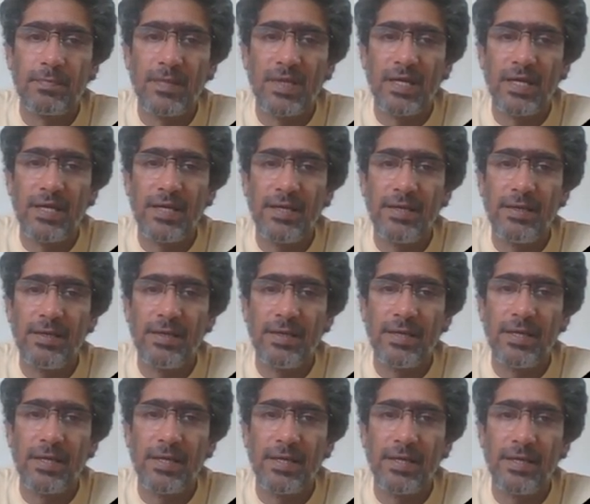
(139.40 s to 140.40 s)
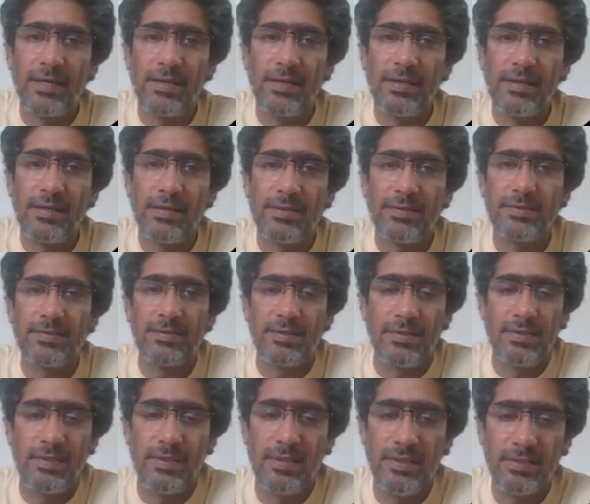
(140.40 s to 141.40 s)
9, 9.
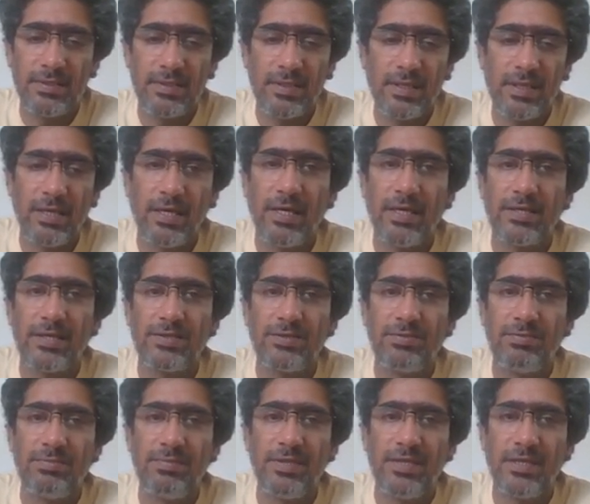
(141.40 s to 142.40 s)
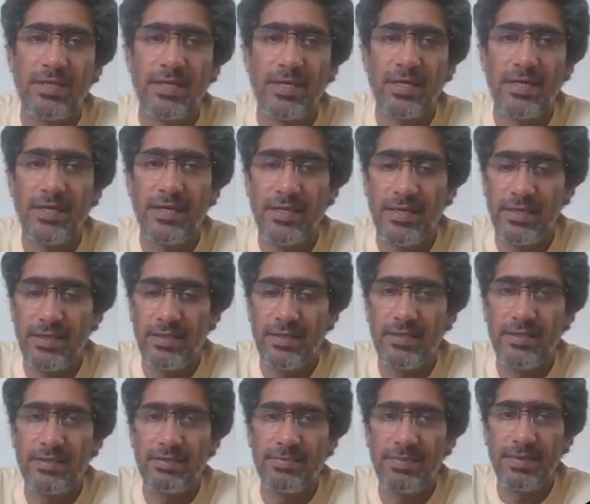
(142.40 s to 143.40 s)
So this has to be a 9 and
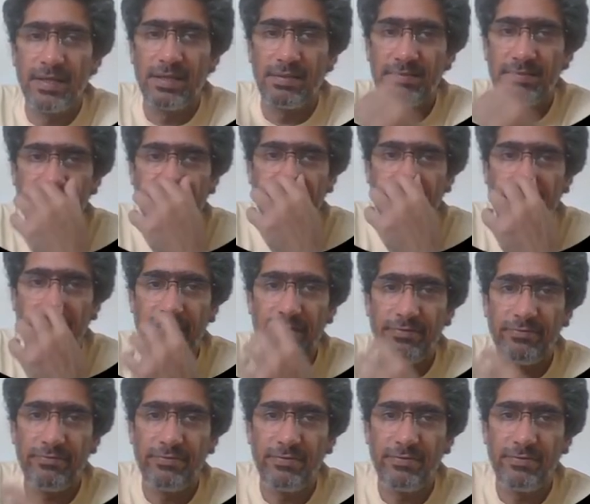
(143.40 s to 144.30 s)
this becomes a 5,